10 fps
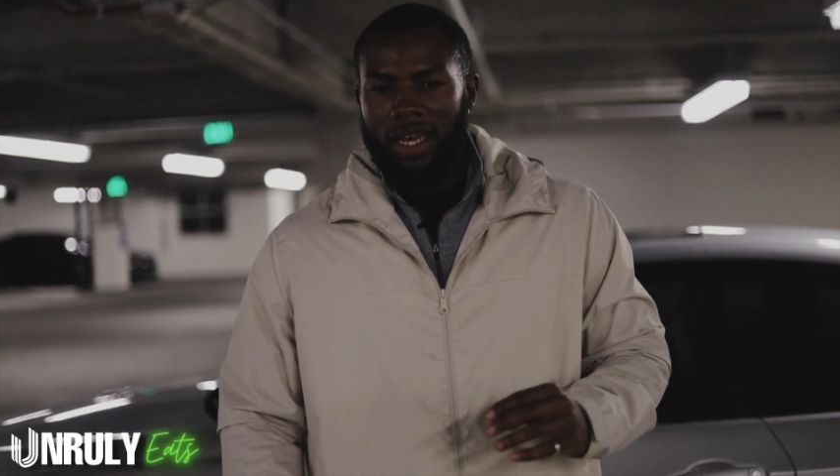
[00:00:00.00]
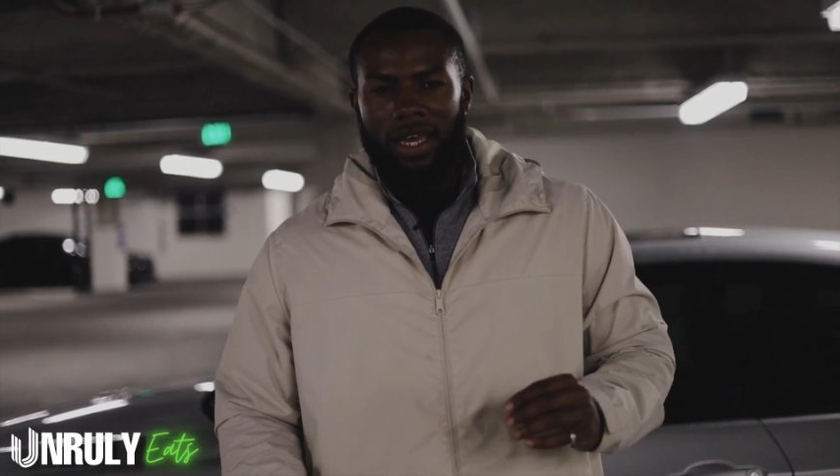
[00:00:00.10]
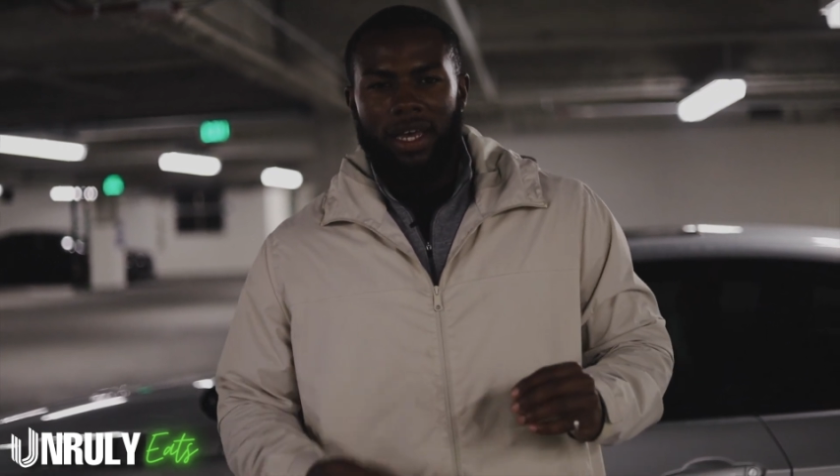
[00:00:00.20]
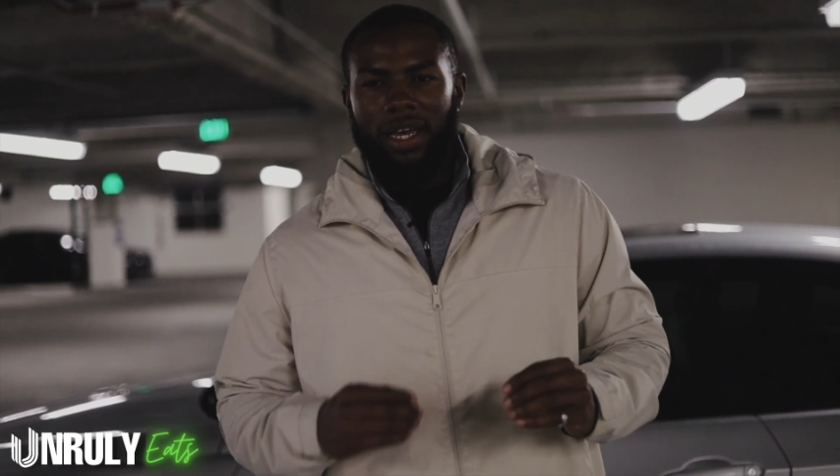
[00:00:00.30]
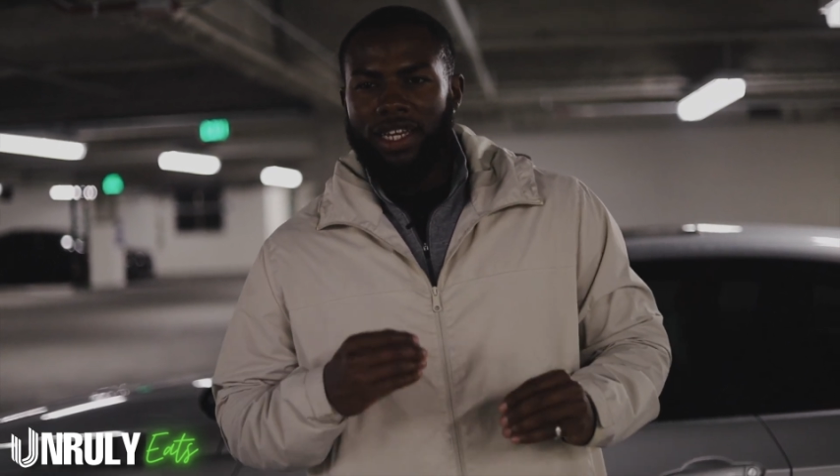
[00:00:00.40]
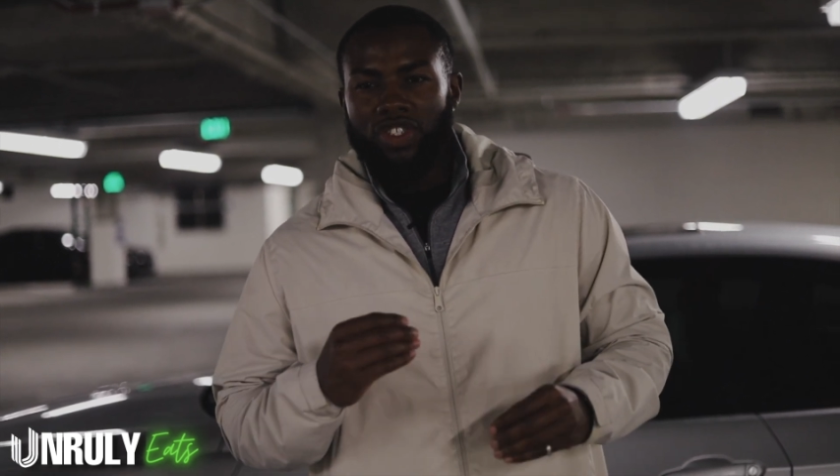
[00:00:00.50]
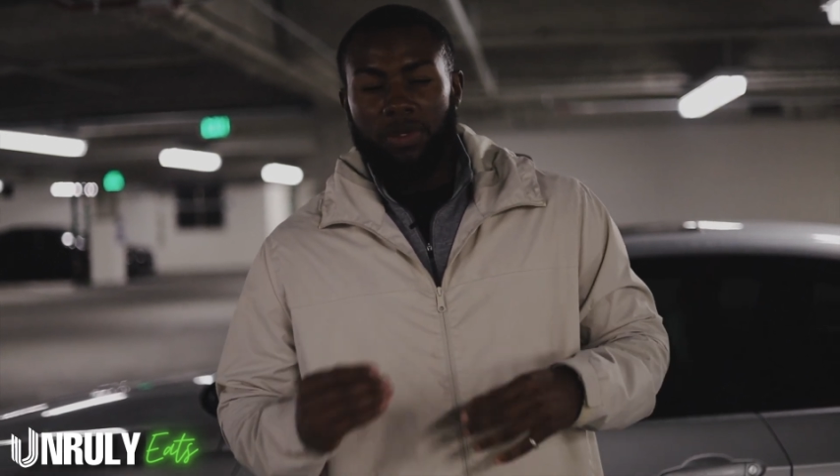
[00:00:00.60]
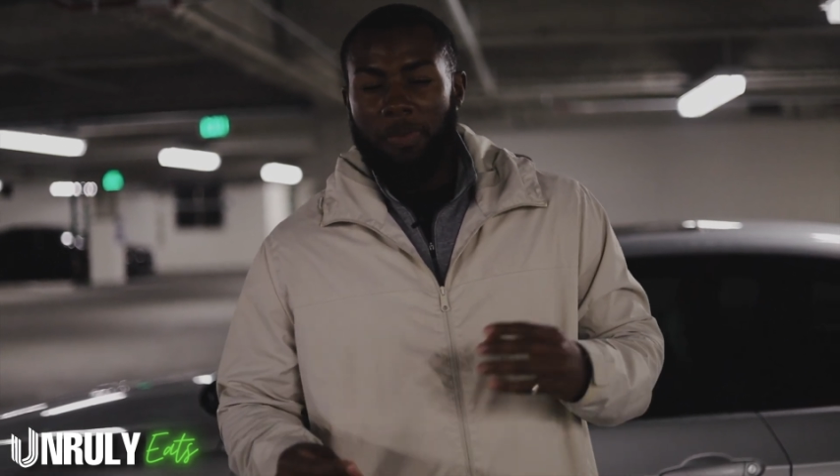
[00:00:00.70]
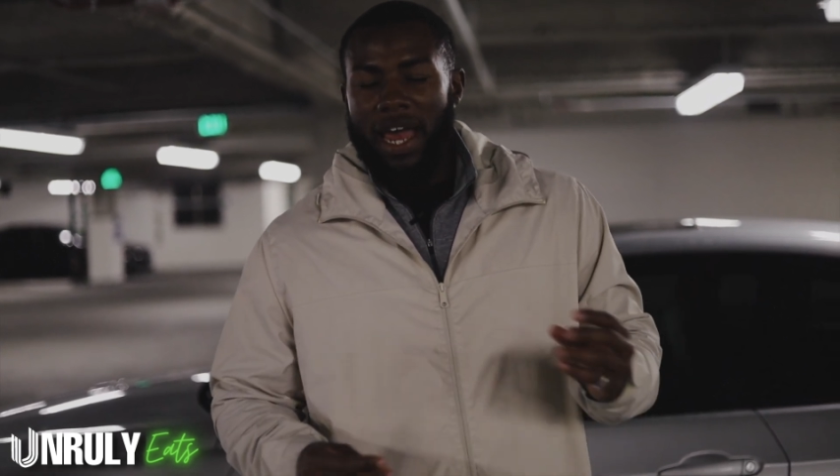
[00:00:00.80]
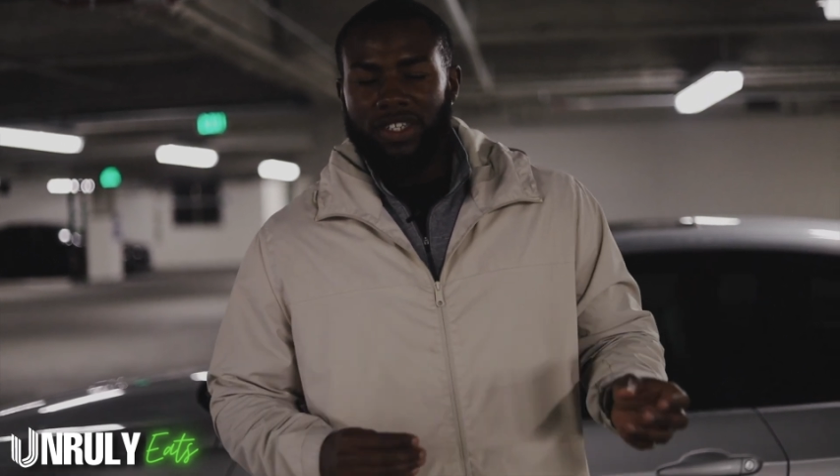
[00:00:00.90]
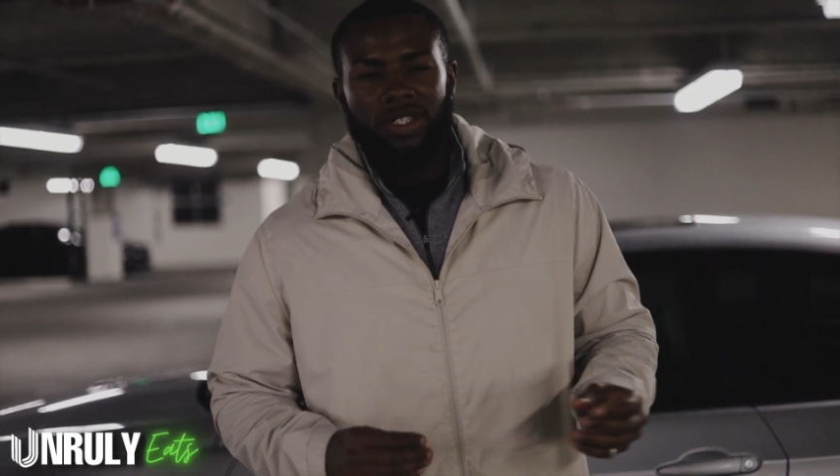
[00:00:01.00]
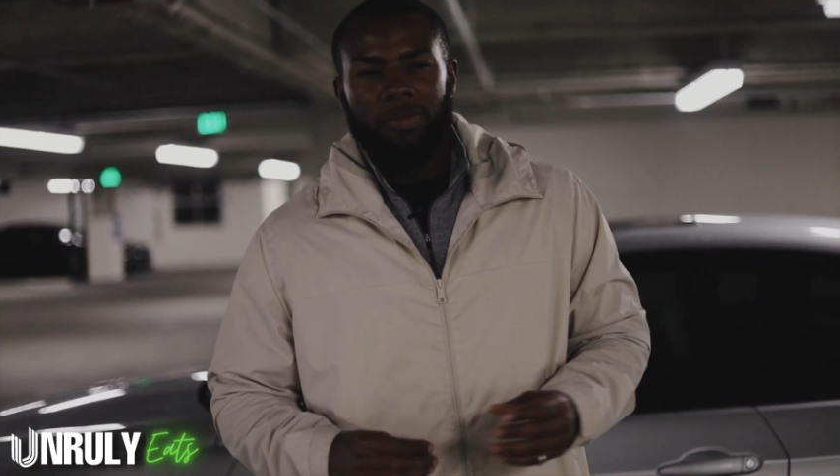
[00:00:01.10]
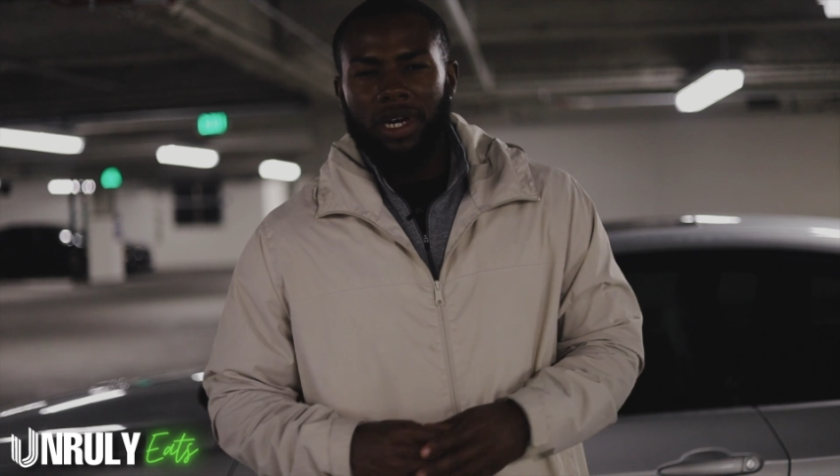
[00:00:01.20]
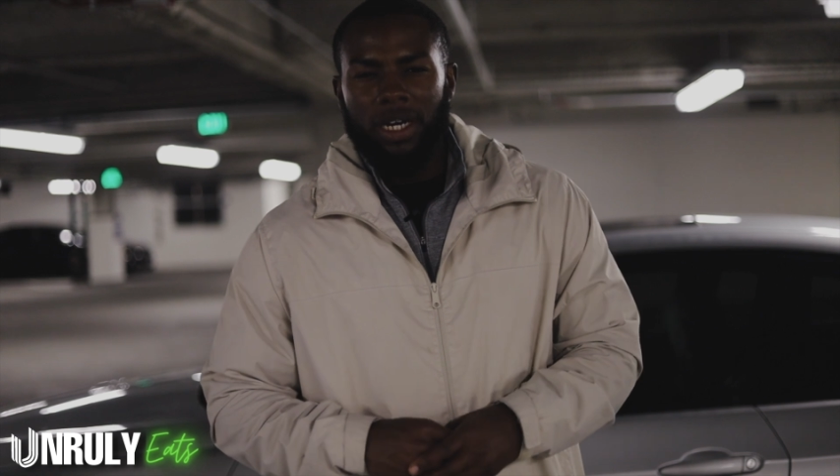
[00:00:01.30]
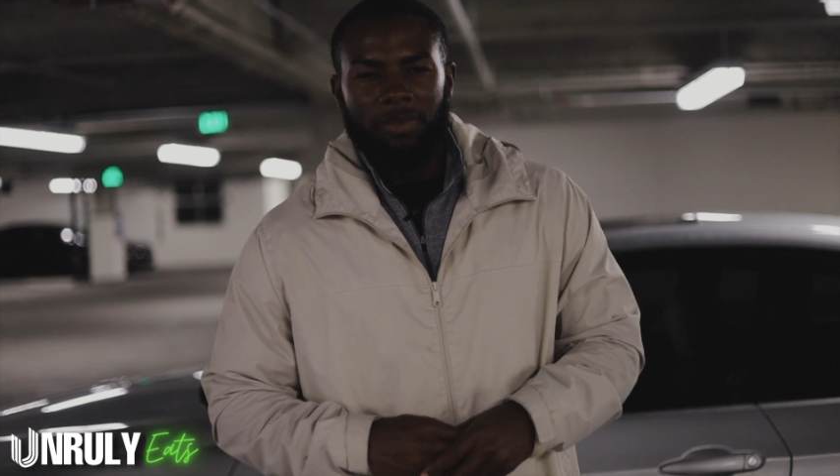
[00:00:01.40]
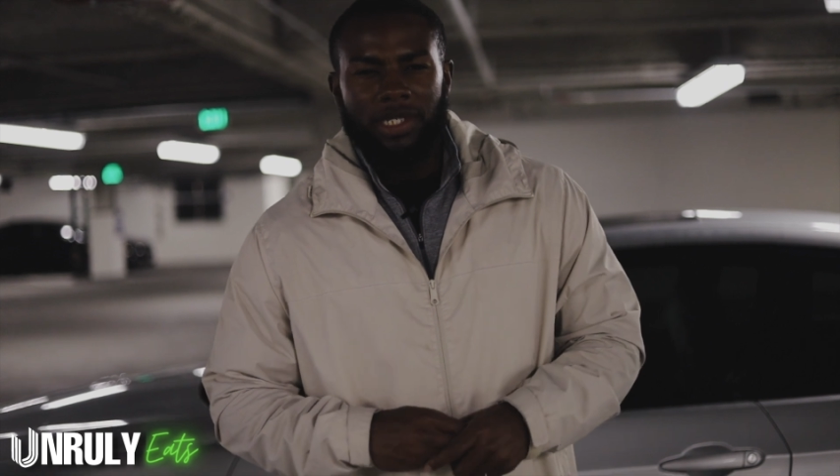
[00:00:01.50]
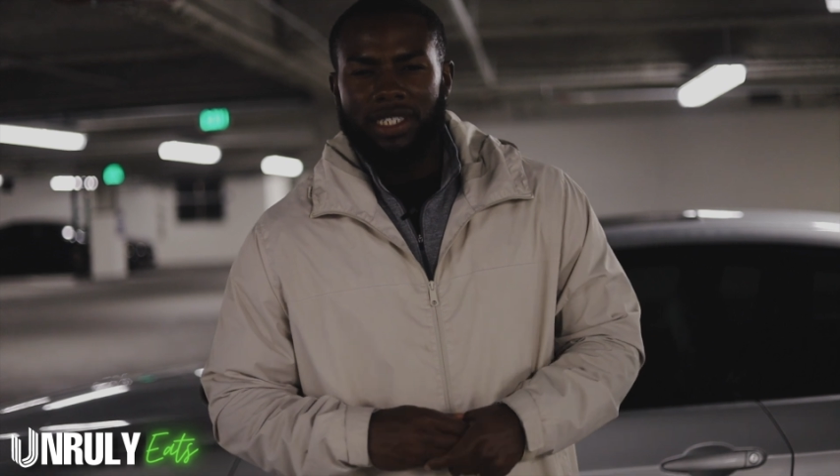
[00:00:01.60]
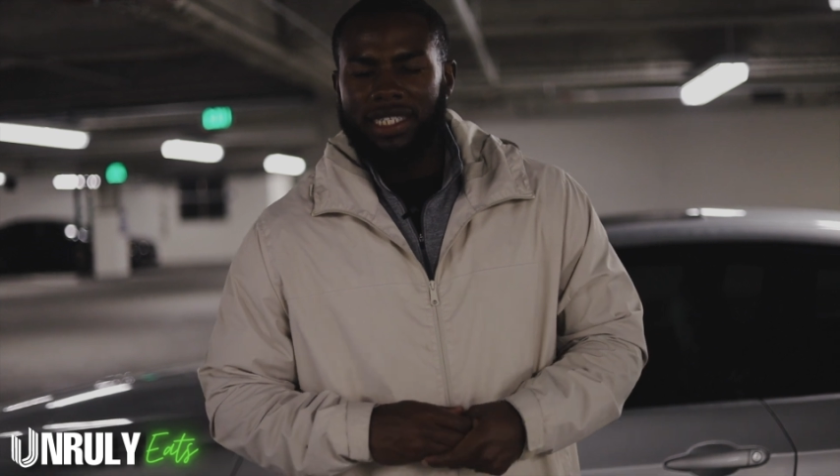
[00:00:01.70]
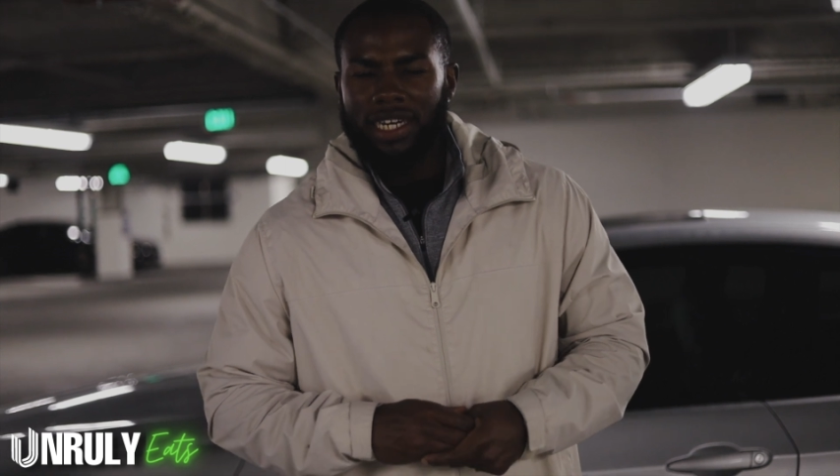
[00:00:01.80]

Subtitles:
and just match them up and see